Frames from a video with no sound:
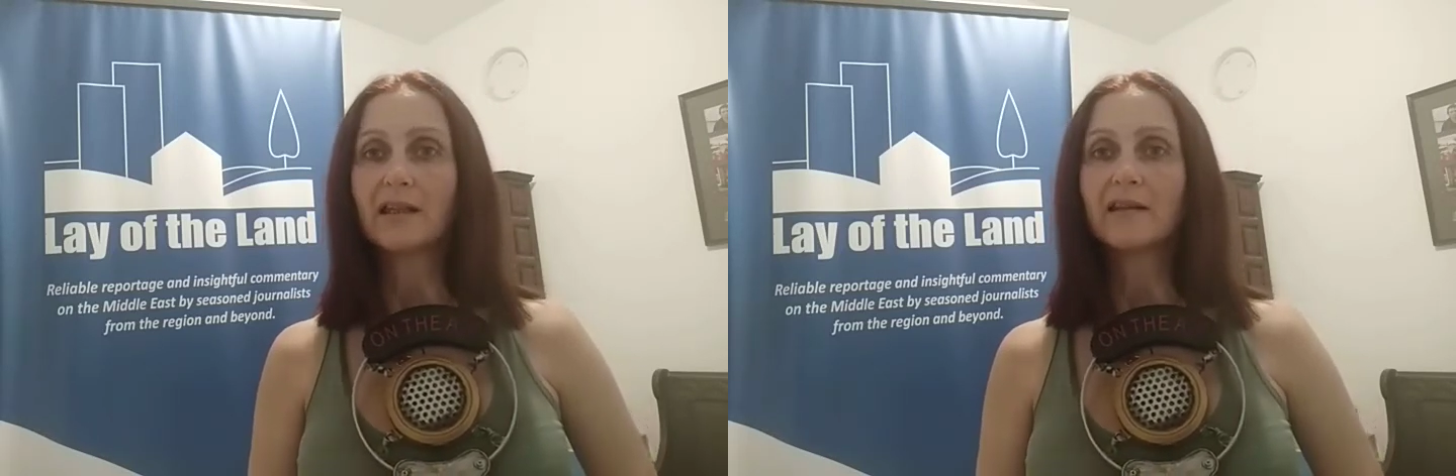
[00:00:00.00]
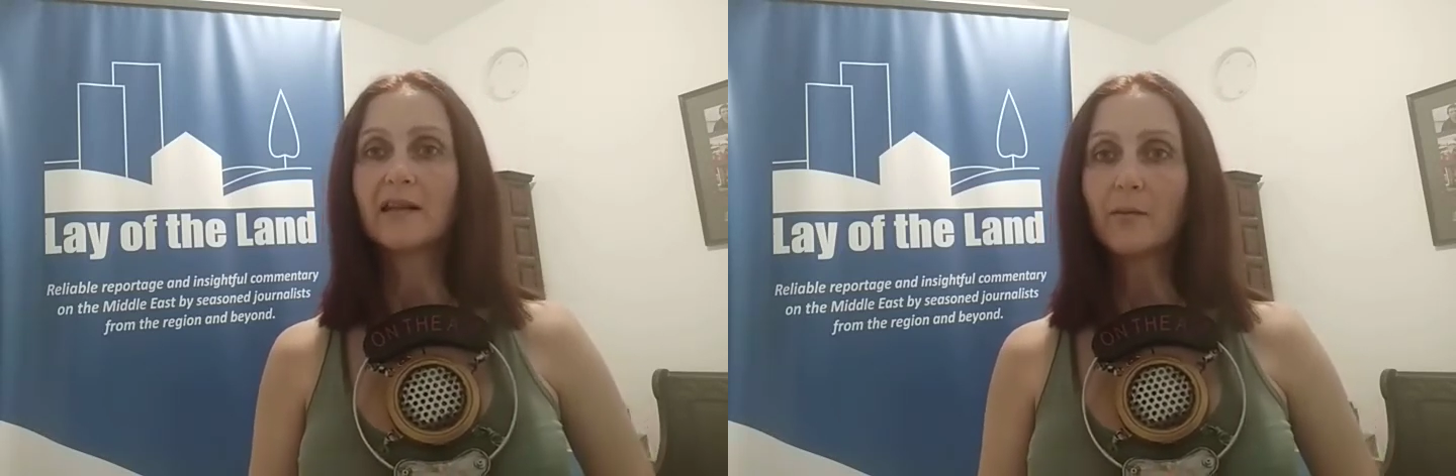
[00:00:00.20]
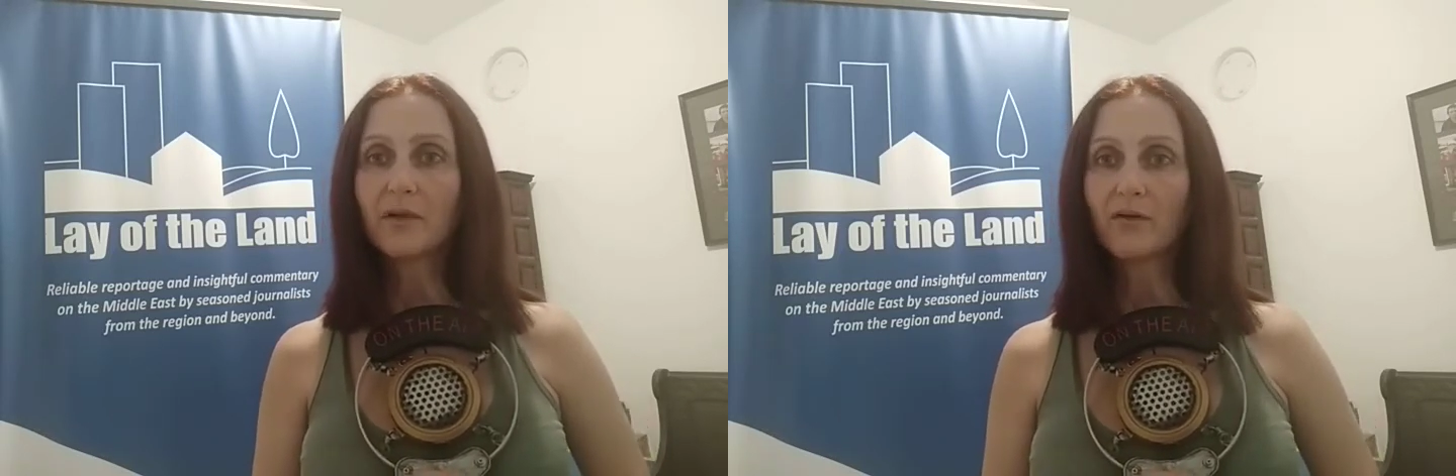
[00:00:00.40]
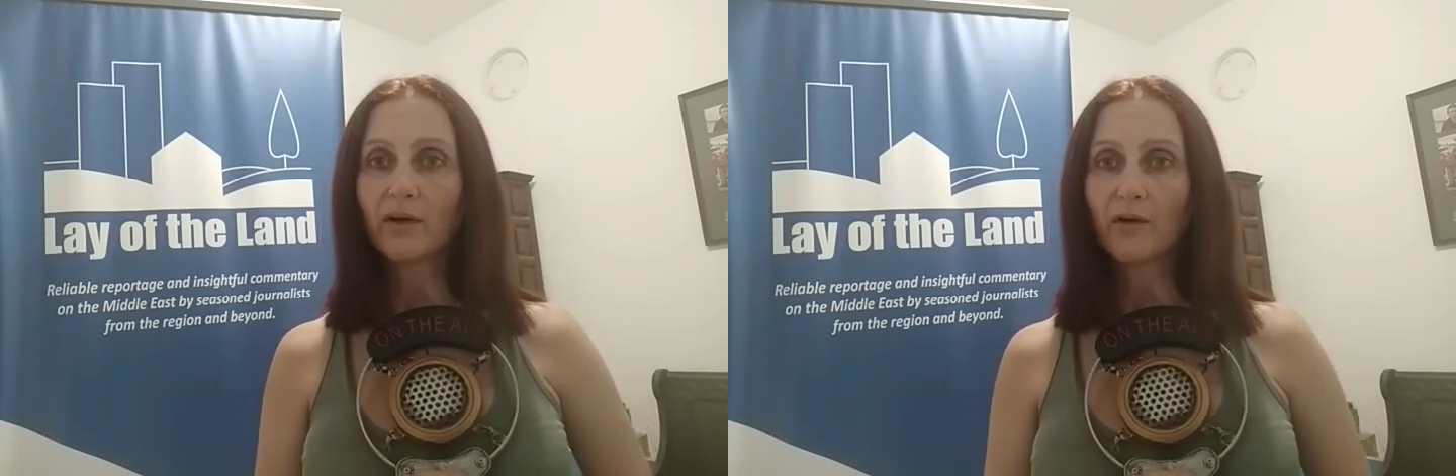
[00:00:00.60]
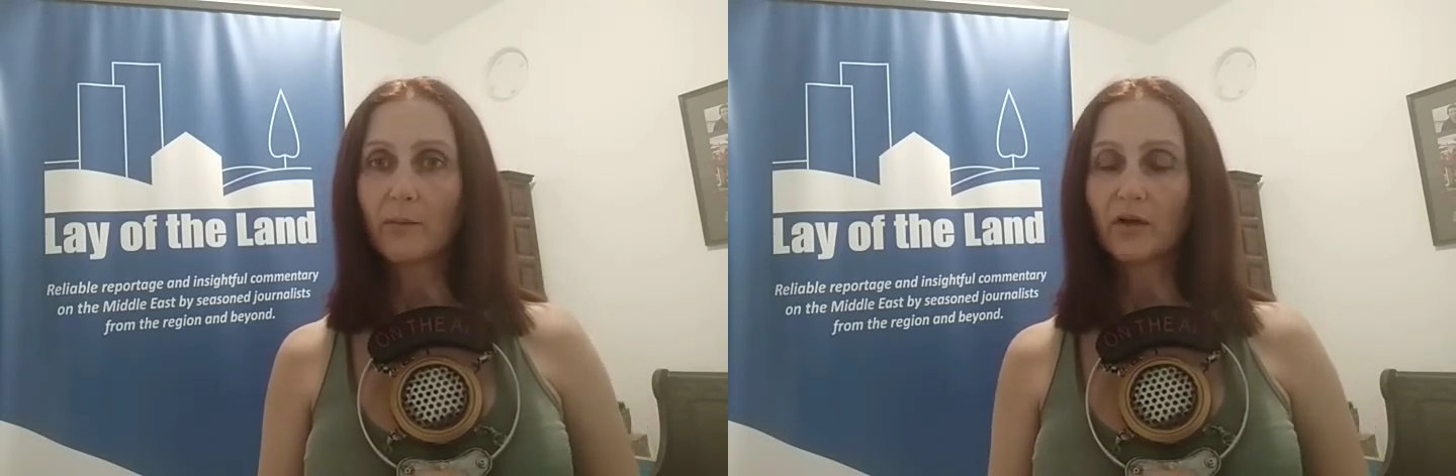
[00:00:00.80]
exemplary
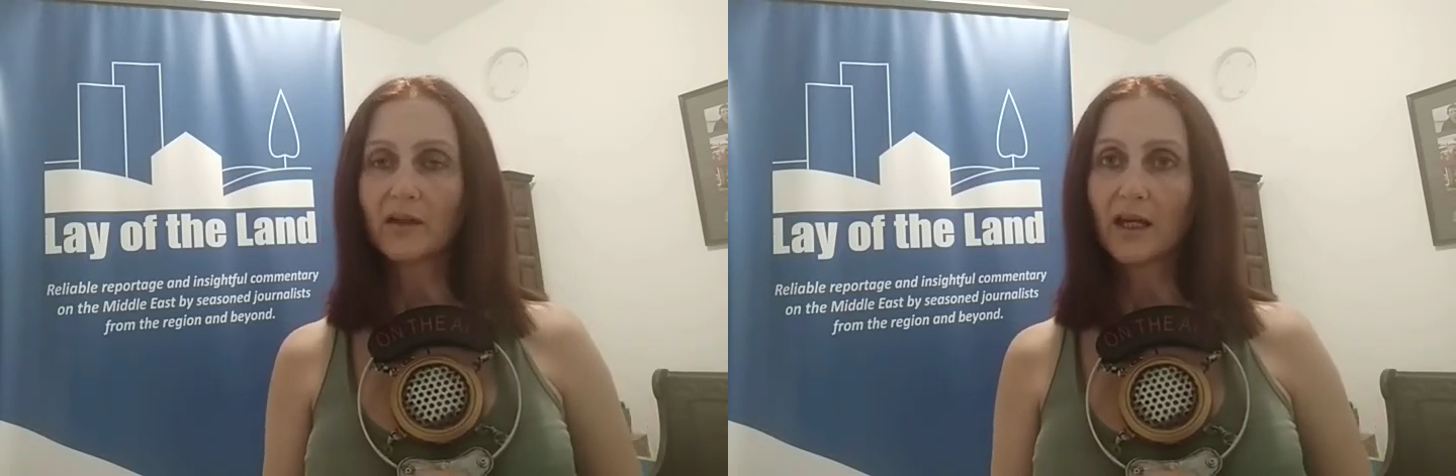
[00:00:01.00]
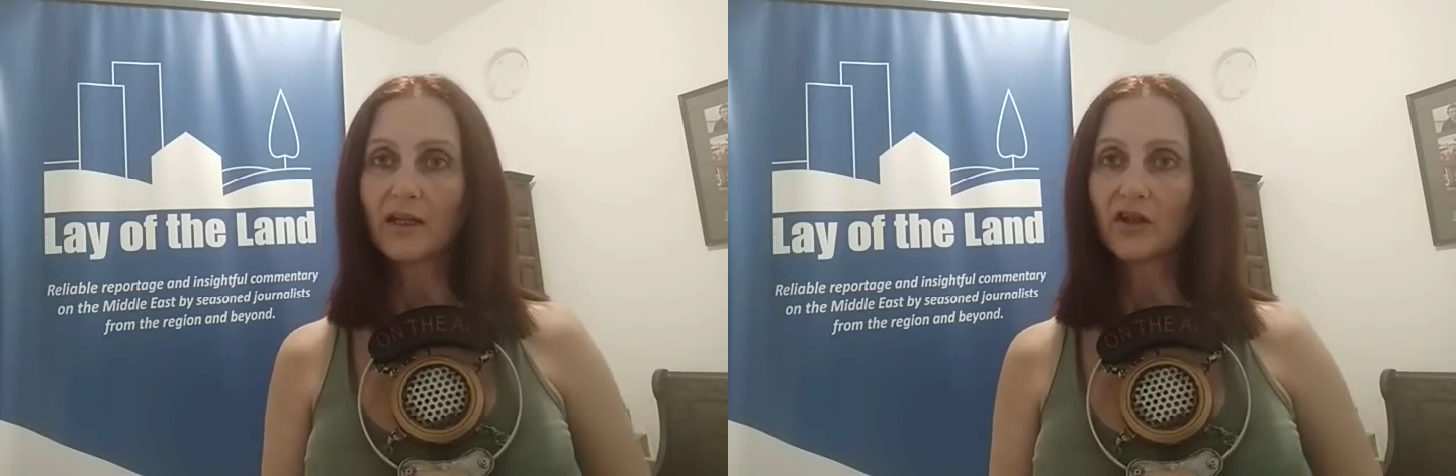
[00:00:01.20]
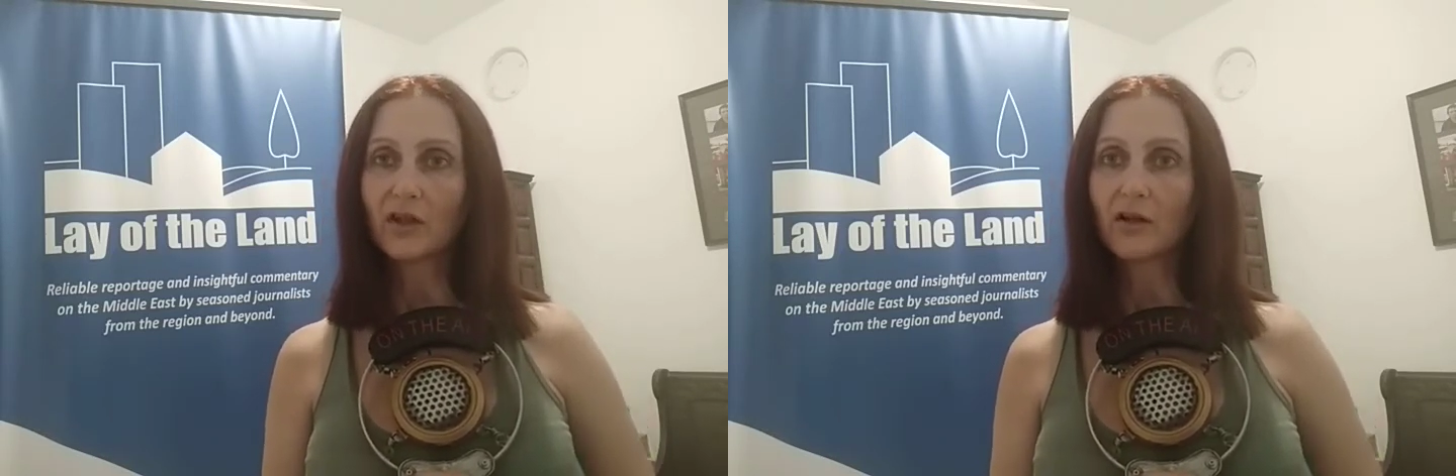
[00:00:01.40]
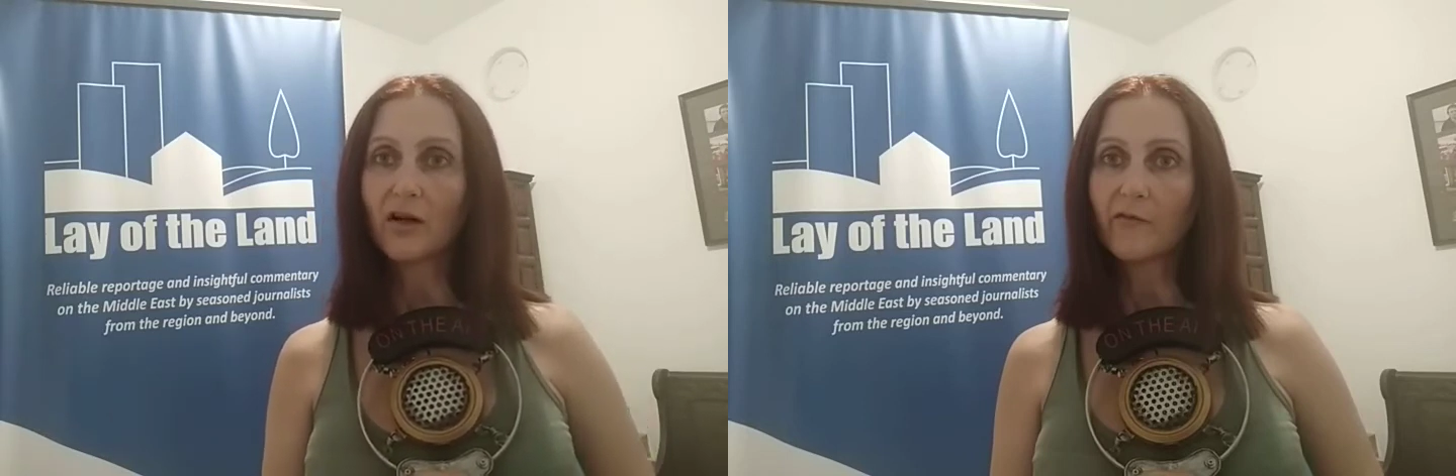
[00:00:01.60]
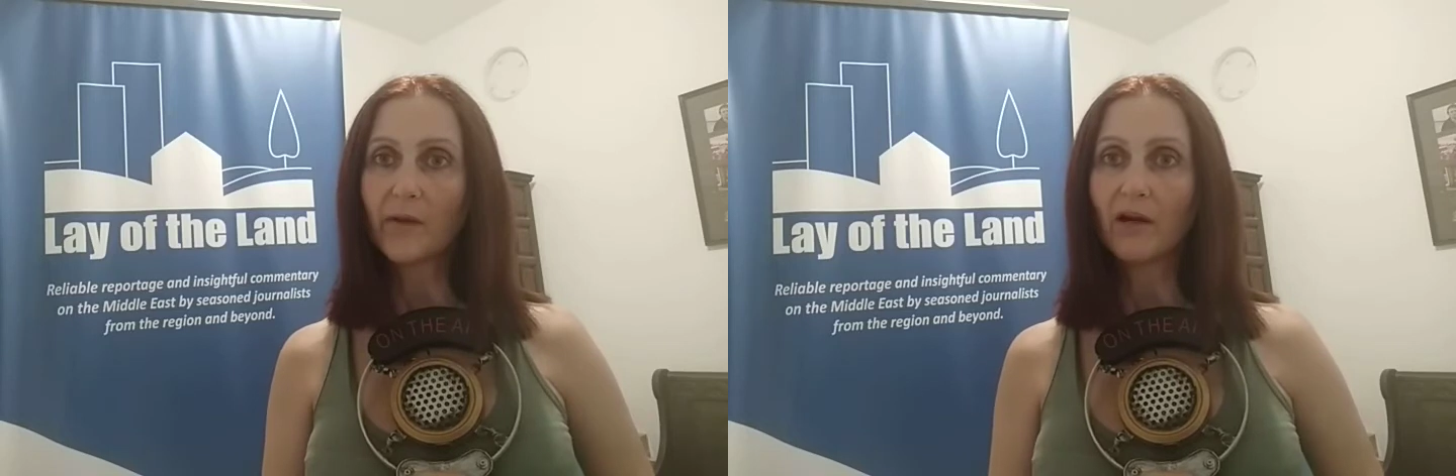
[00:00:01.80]
reputation
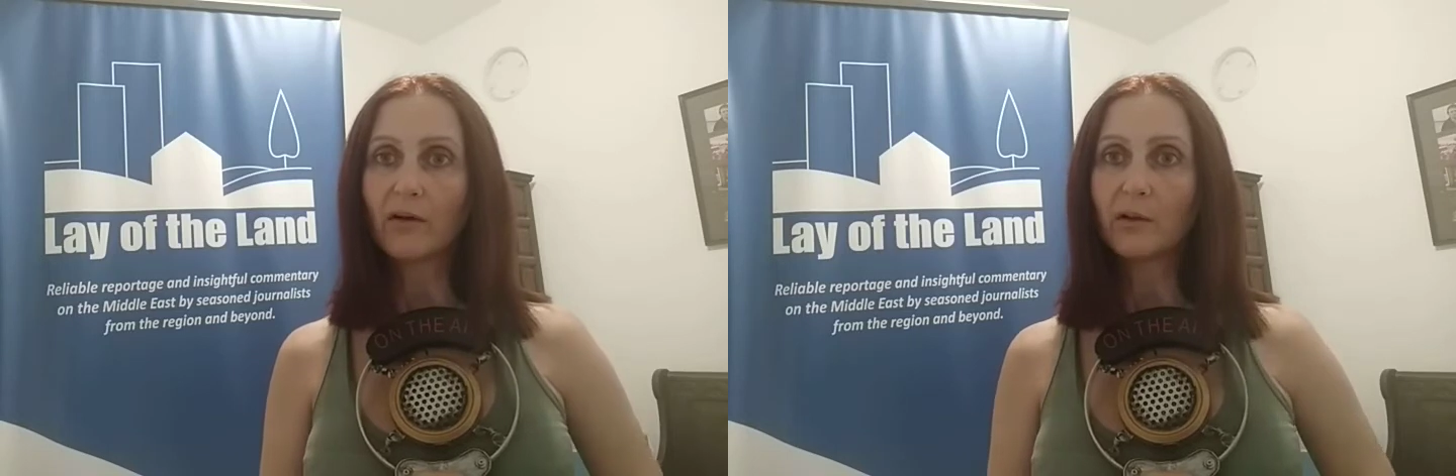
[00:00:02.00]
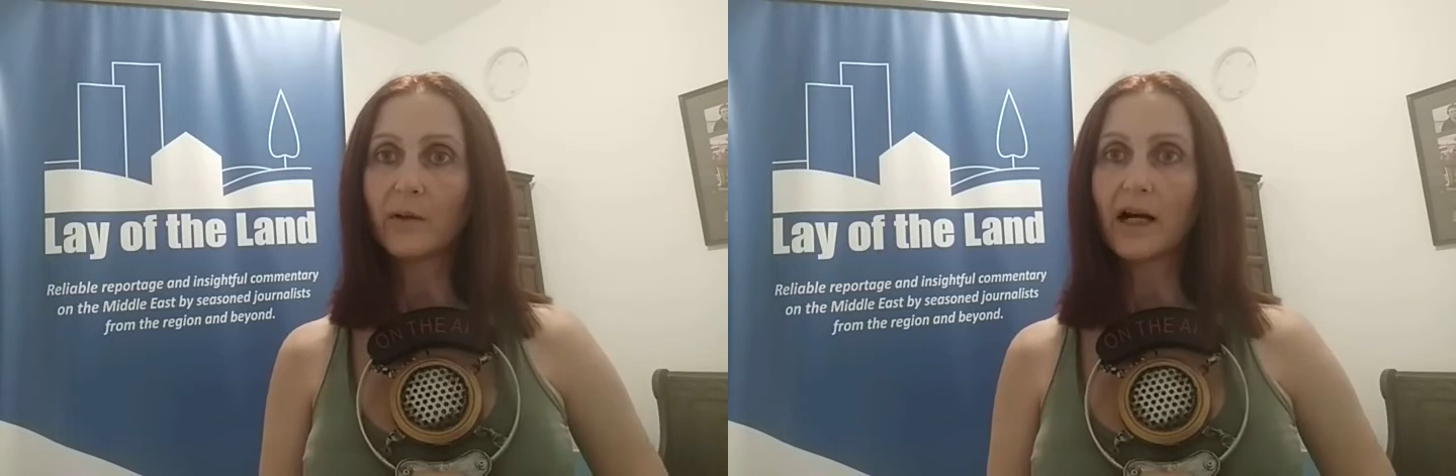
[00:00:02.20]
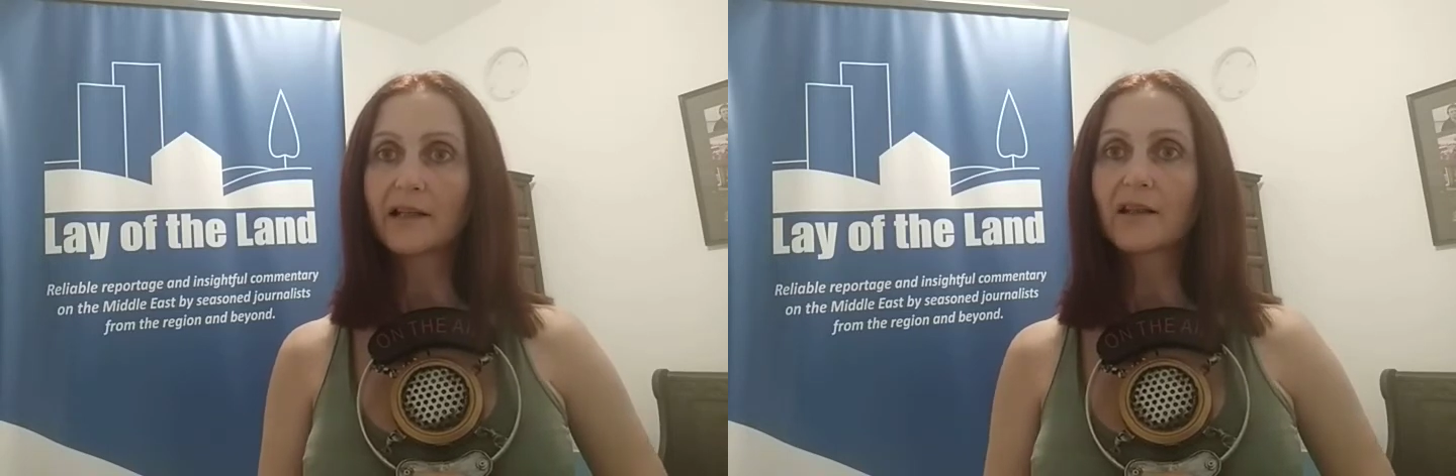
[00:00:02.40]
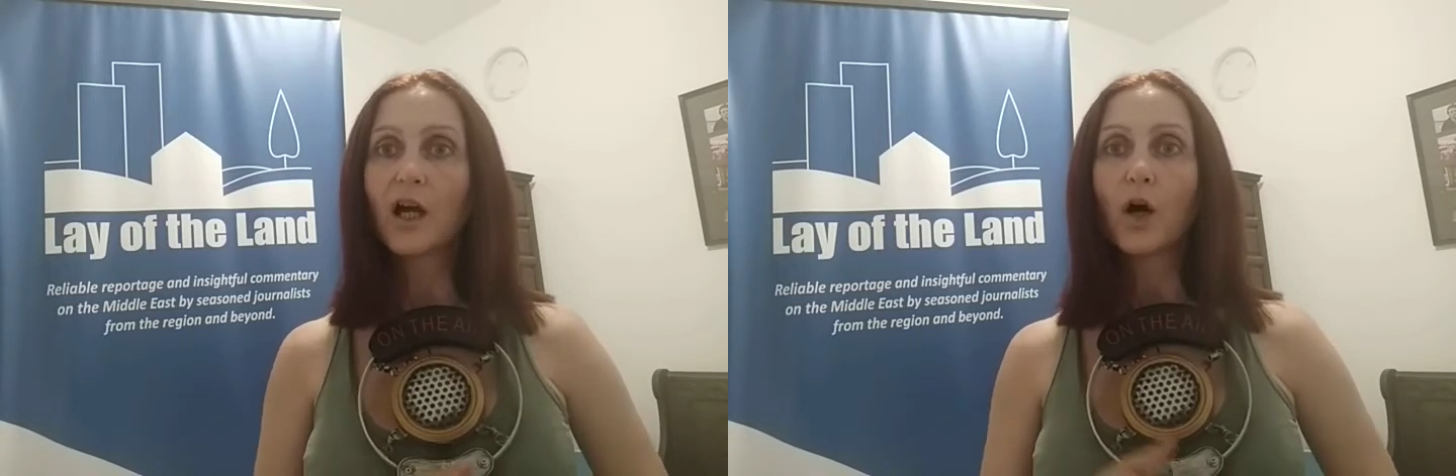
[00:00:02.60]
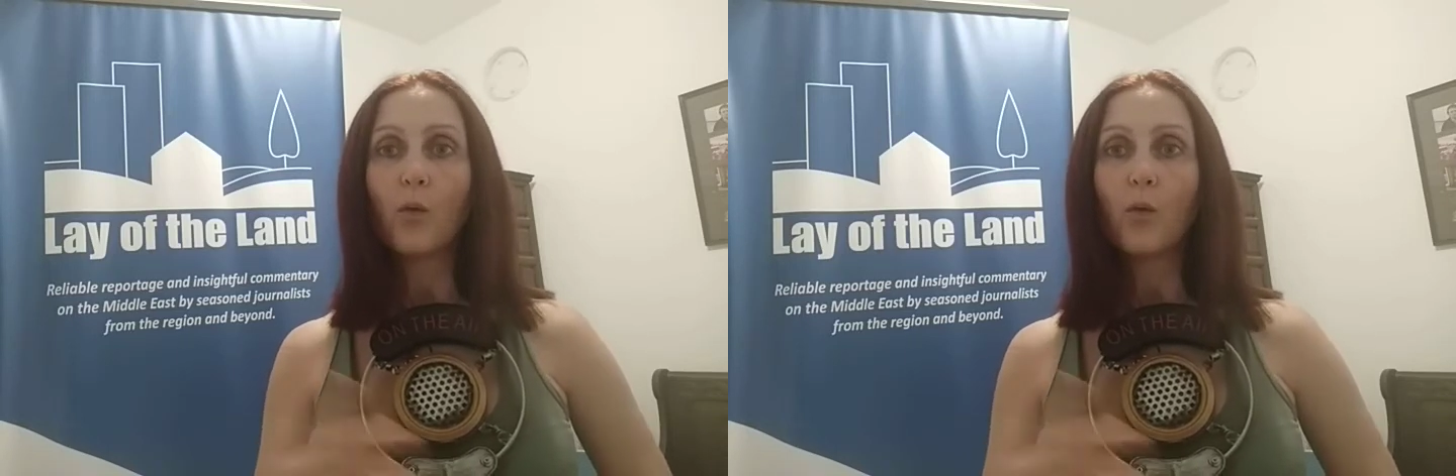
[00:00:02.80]
of Bari Weiss,